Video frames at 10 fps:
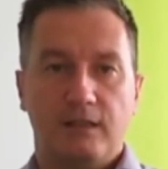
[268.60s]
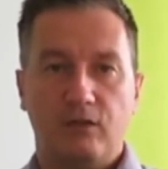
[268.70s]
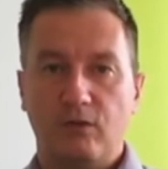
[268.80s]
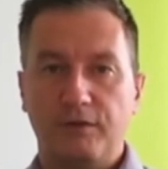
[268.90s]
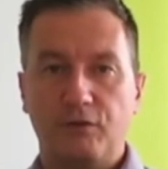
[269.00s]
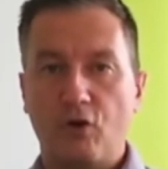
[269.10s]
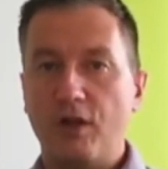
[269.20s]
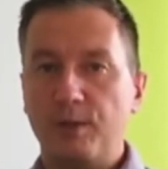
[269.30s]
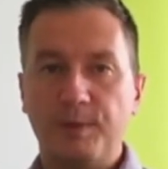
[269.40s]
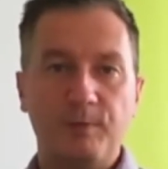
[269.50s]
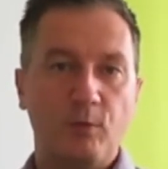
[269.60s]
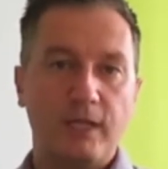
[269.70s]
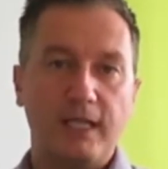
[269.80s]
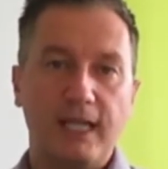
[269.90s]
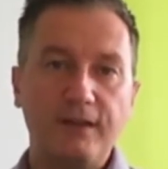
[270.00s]
If you've got other people
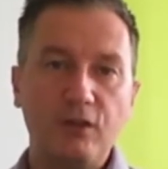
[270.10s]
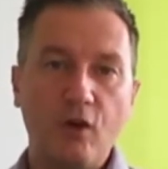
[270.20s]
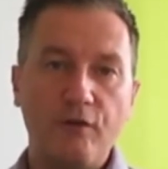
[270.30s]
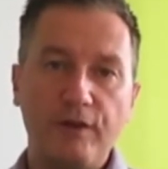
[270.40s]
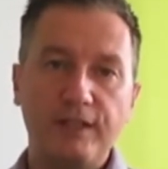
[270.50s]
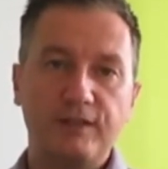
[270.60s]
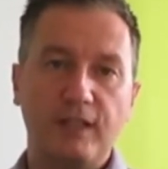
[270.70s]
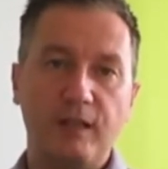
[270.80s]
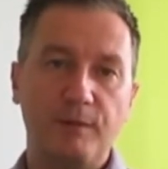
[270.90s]
kind of in the office,